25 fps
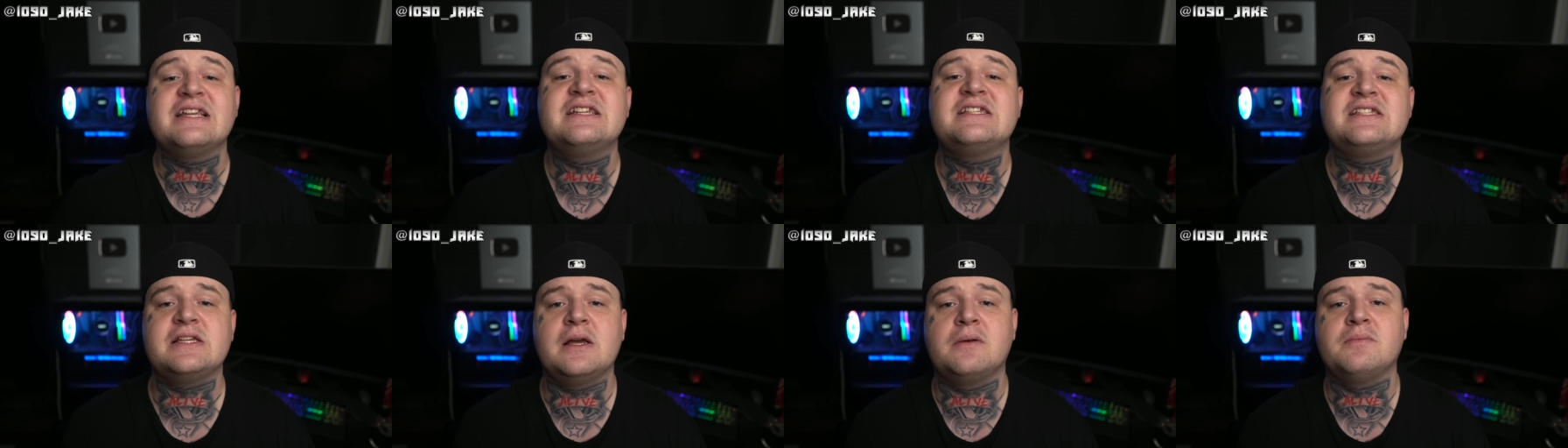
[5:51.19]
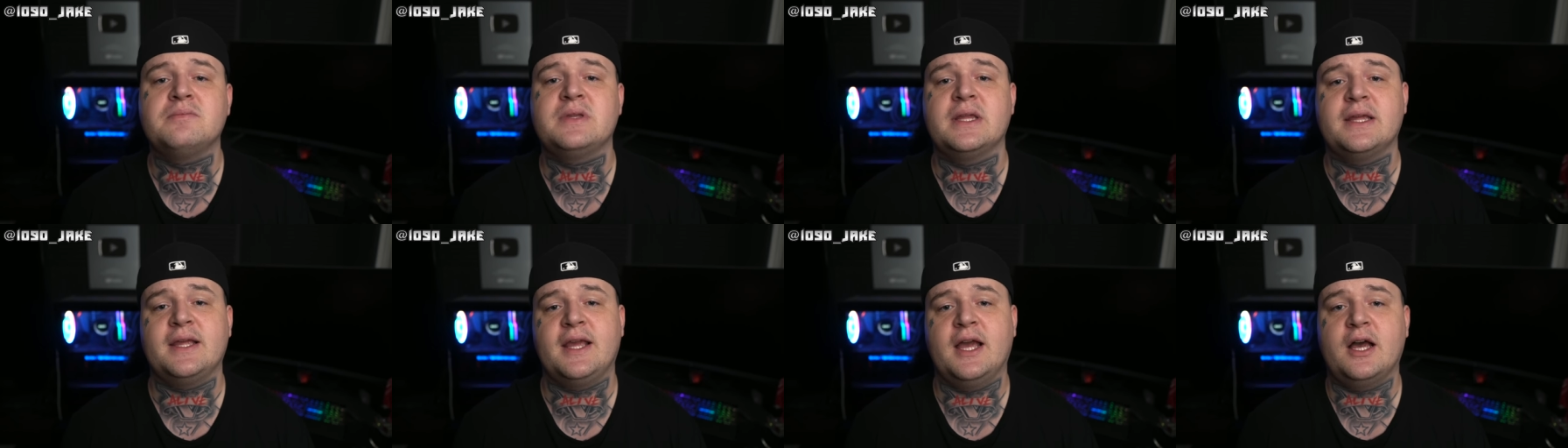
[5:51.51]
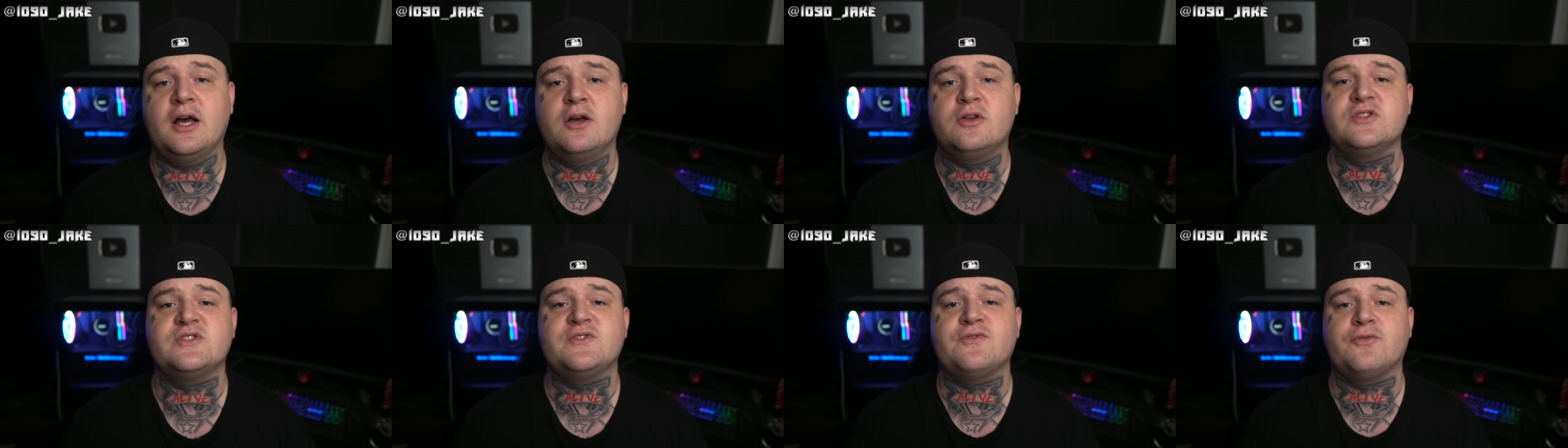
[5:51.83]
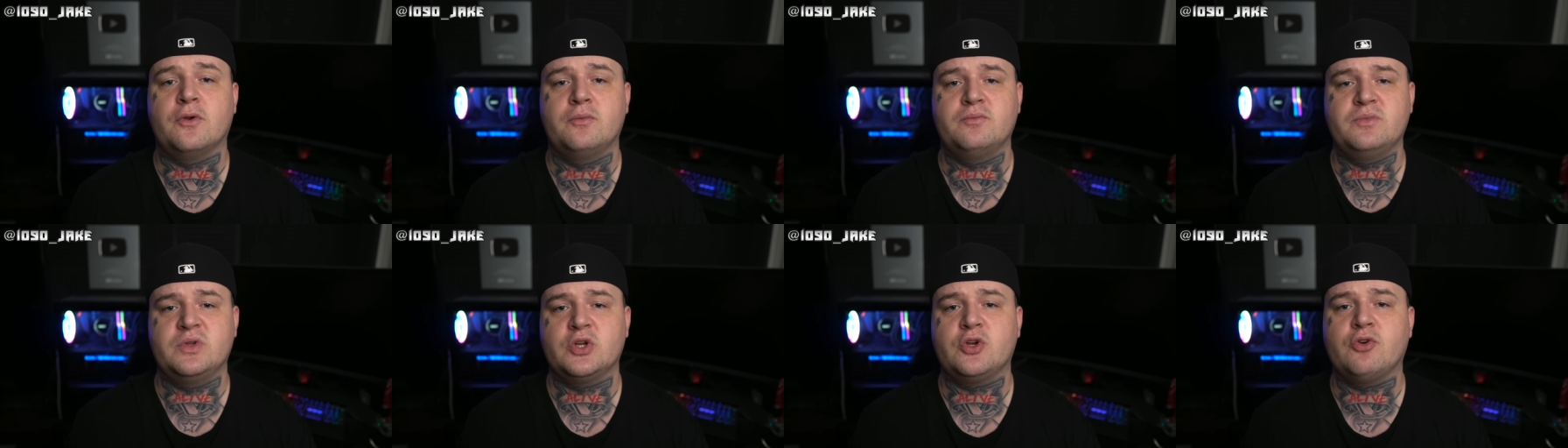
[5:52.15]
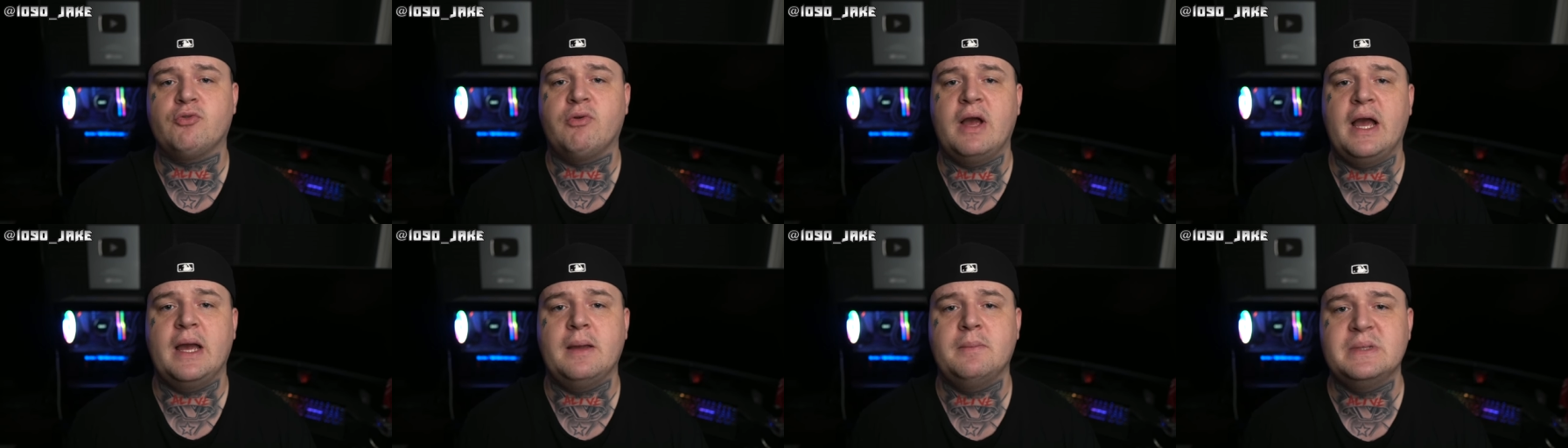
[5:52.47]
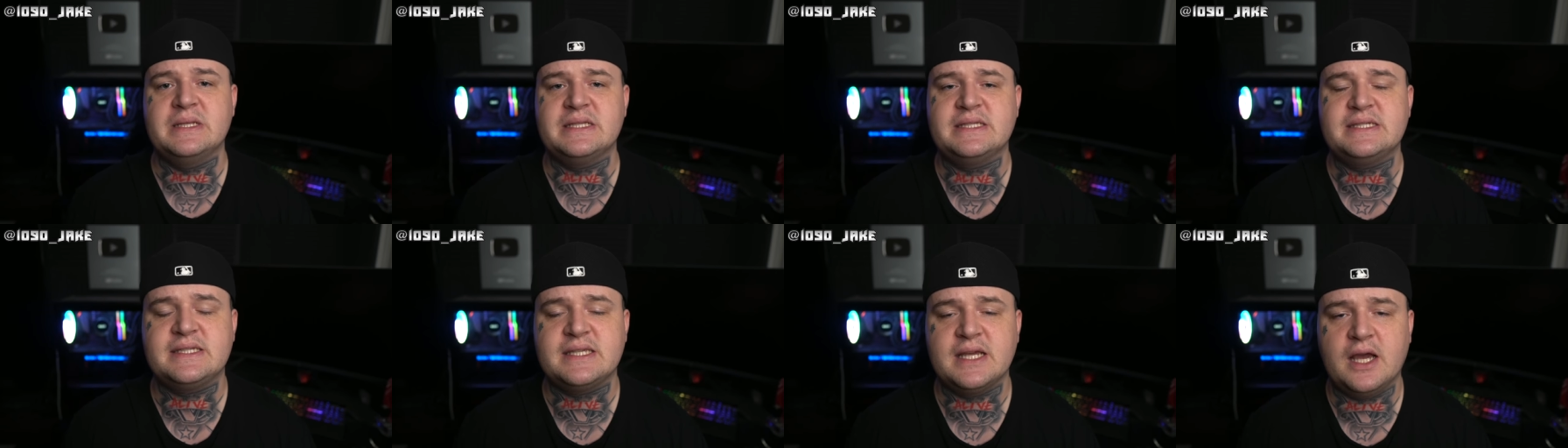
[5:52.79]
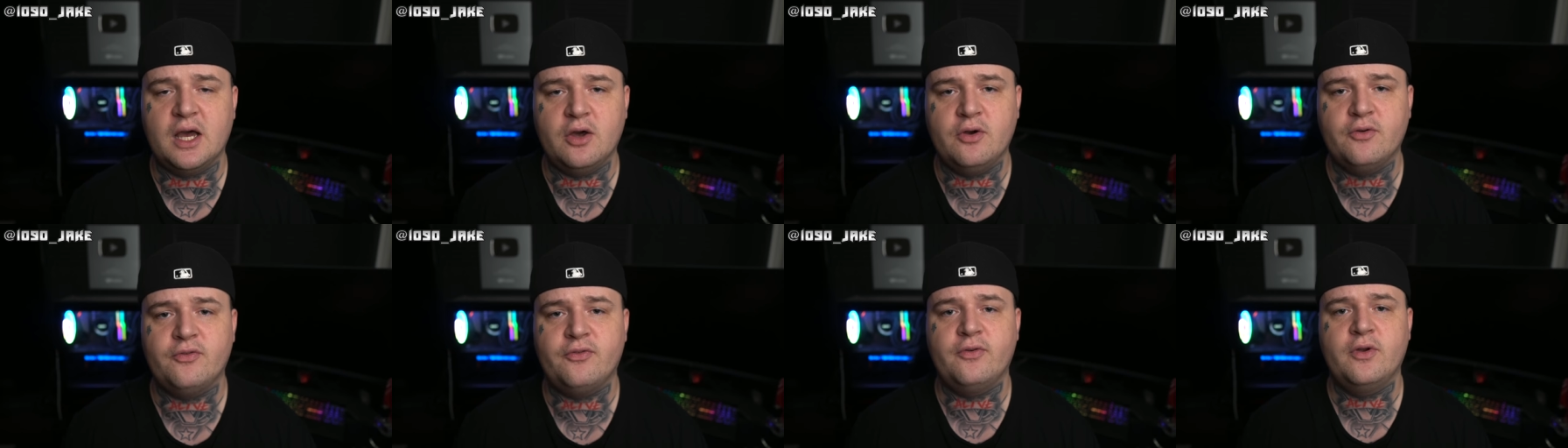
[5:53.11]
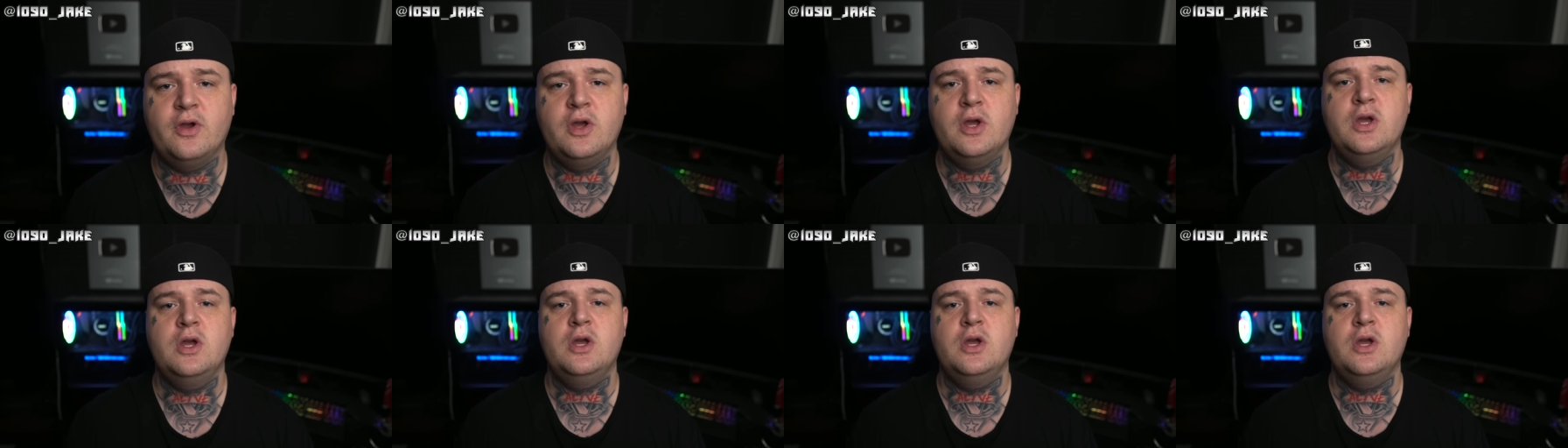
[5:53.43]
something else from the crime itself,